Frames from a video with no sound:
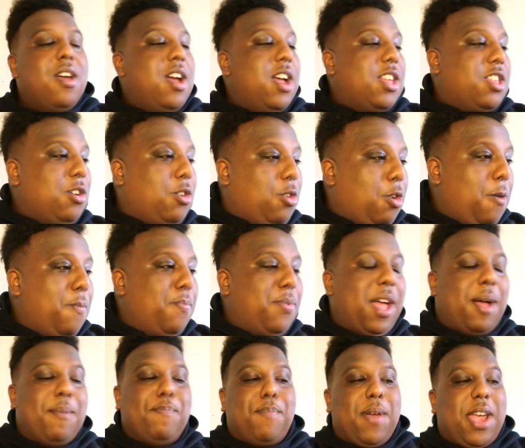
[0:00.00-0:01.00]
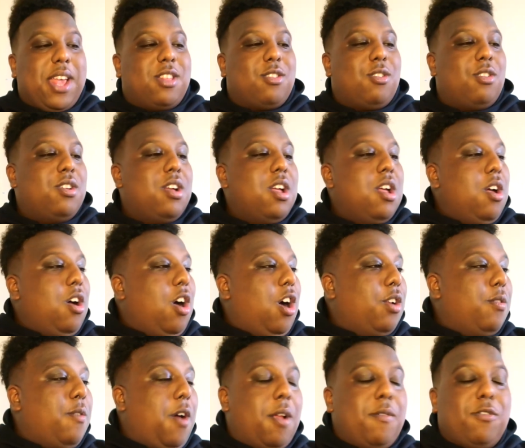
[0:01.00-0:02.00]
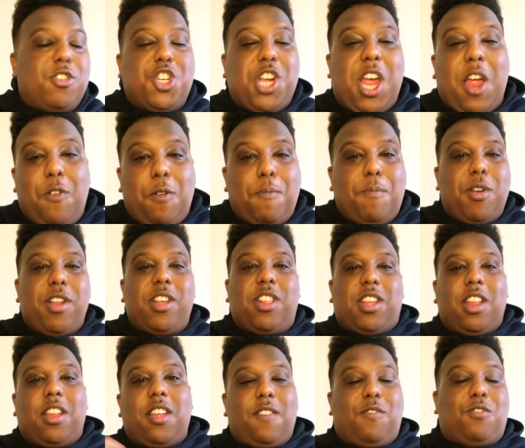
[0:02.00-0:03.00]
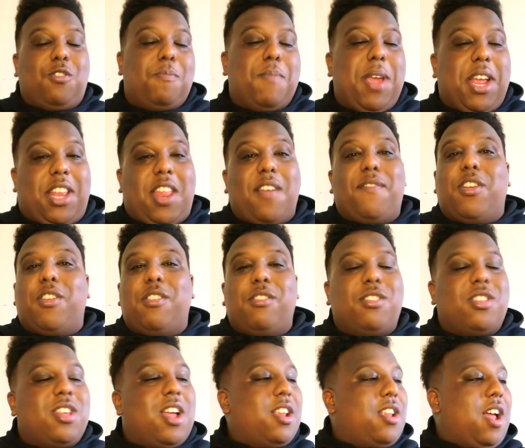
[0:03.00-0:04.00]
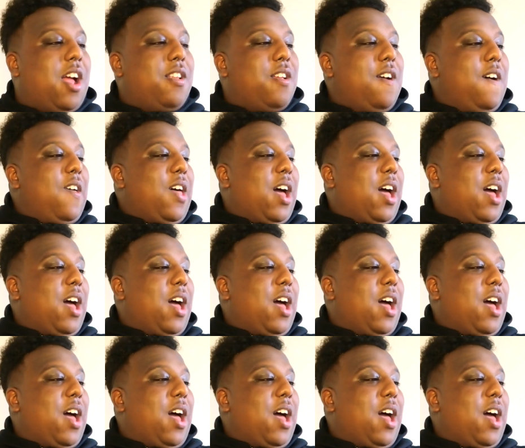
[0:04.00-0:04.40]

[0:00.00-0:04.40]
It's a club that based on sharing money to make dividends and